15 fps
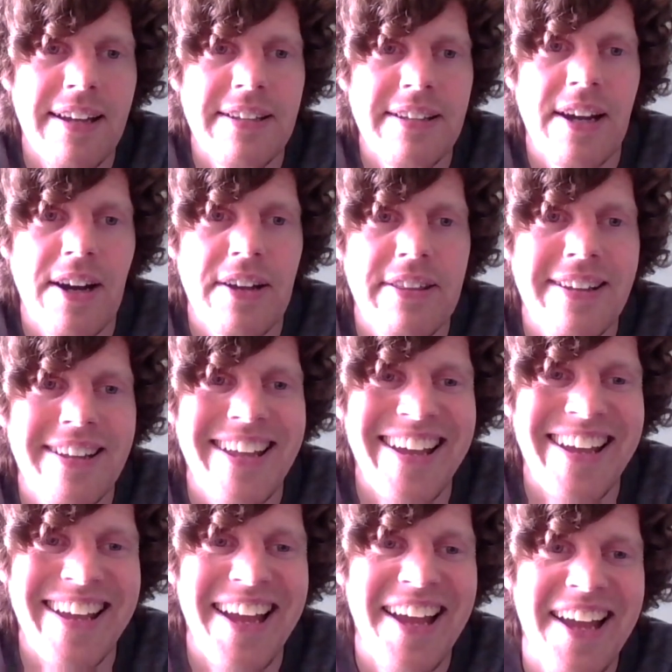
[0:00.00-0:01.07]
yeah, I think
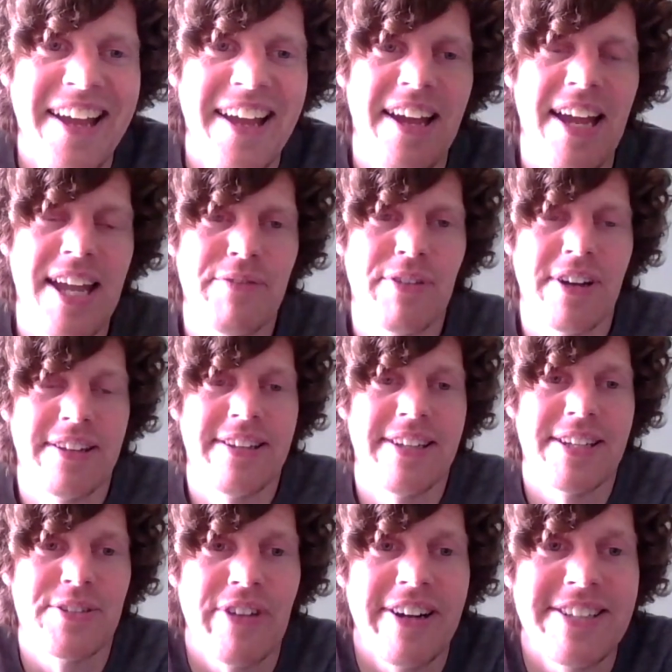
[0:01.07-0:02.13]
Ava, I
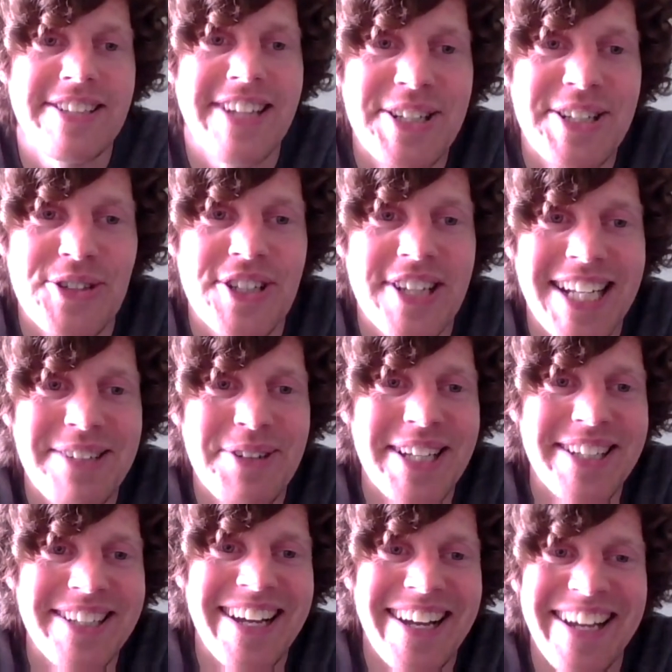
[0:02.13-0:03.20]
think, is very dangerous
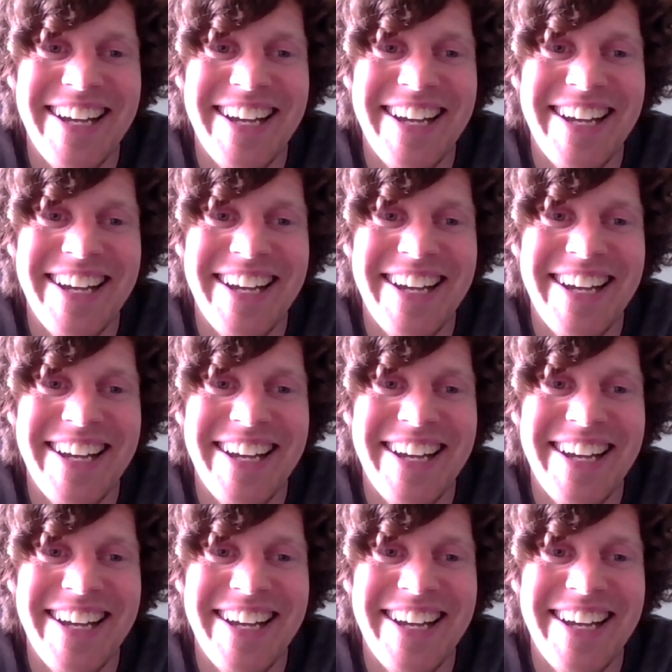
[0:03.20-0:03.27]
anyway. Yeah,